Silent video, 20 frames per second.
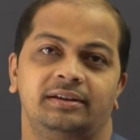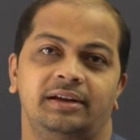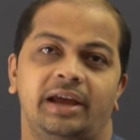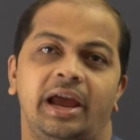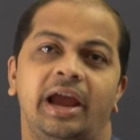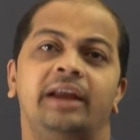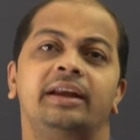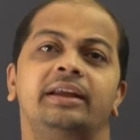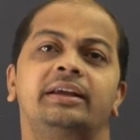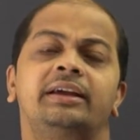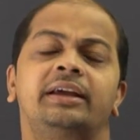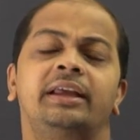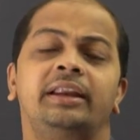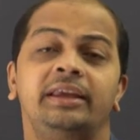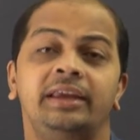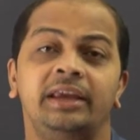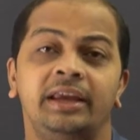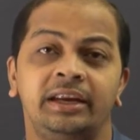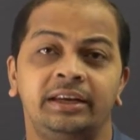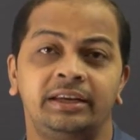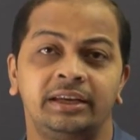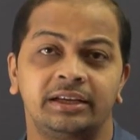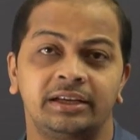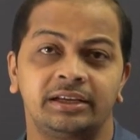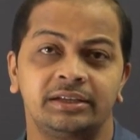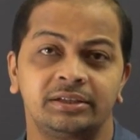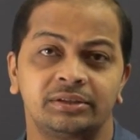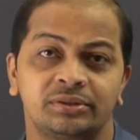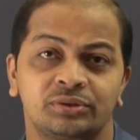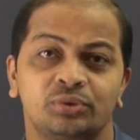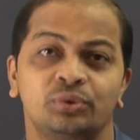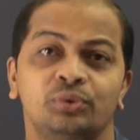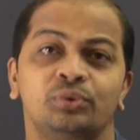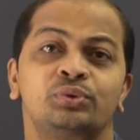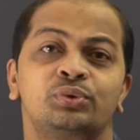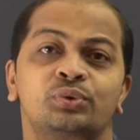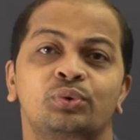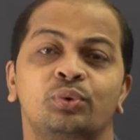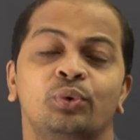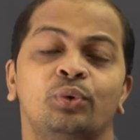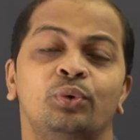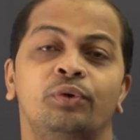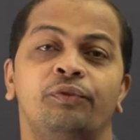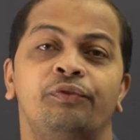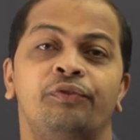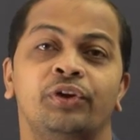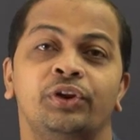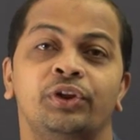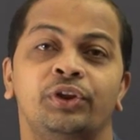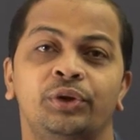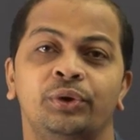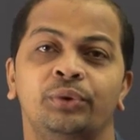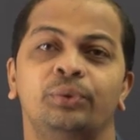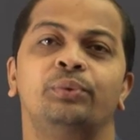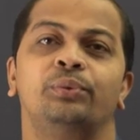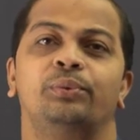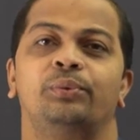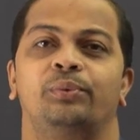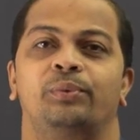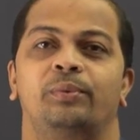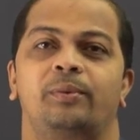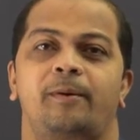and create a source code for you.